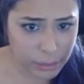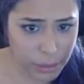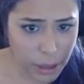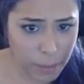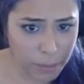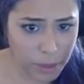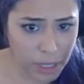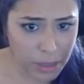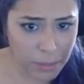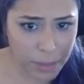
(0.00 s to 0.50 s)

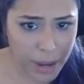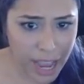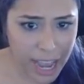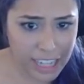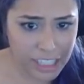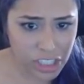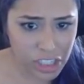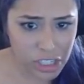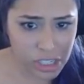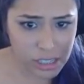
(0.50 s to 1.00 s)
Pumpkin
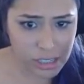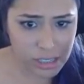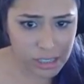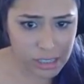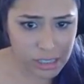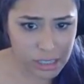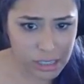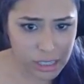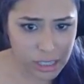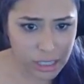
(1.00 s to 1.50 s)
patch!
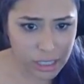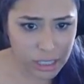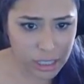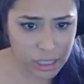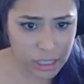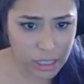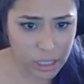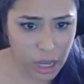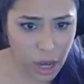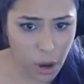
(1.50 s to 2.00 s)

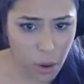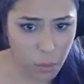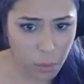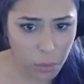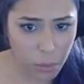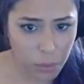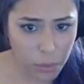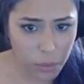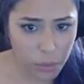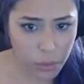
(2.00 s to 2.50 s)
Go!
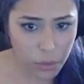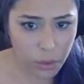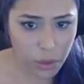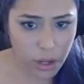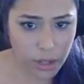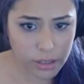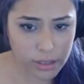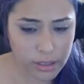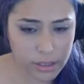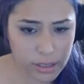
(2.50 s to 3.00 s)

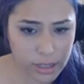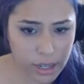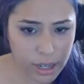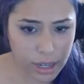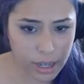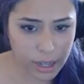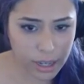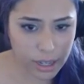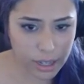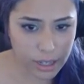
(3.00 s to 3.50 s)
We're
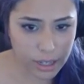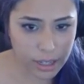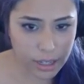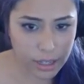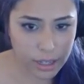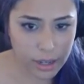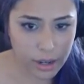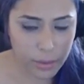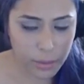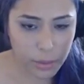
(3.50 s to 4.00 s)

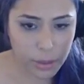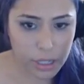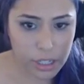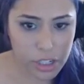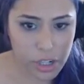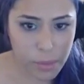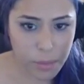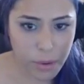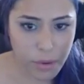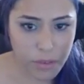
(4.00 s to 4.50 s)
gonna
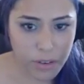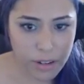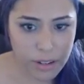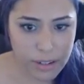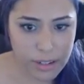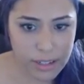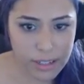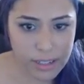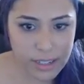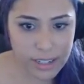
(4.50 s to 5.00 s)
jump over
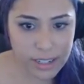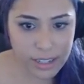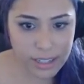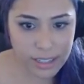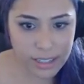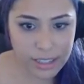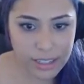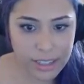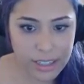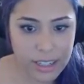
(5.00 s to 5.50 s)
in.
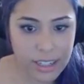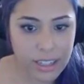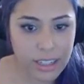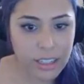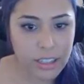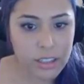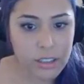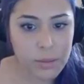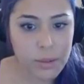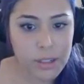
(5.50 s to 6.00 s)

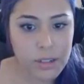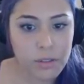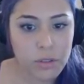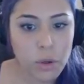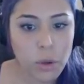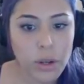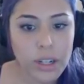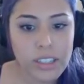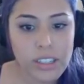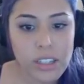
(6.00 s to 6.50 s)
There's a bunch of
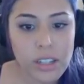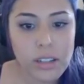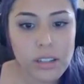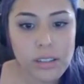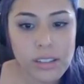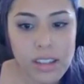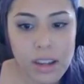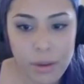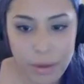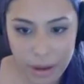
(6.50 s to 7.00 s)

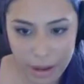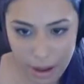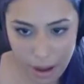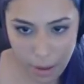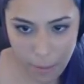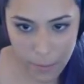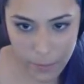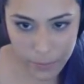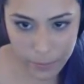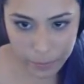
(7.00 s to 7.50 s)
torsos! There we
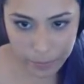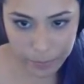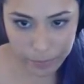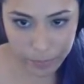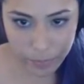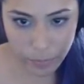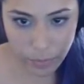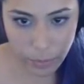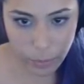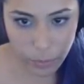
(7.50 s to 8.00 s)
go.
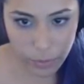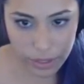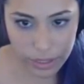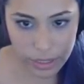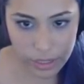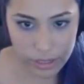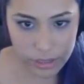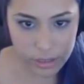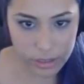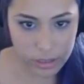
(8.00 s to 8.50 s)
We're
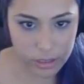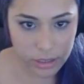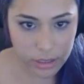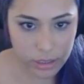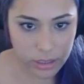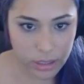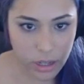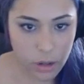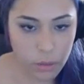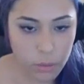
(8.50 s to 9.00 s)
gonna...
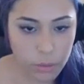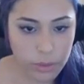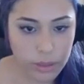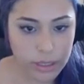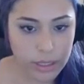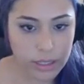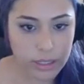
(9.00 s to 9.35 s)
Oh!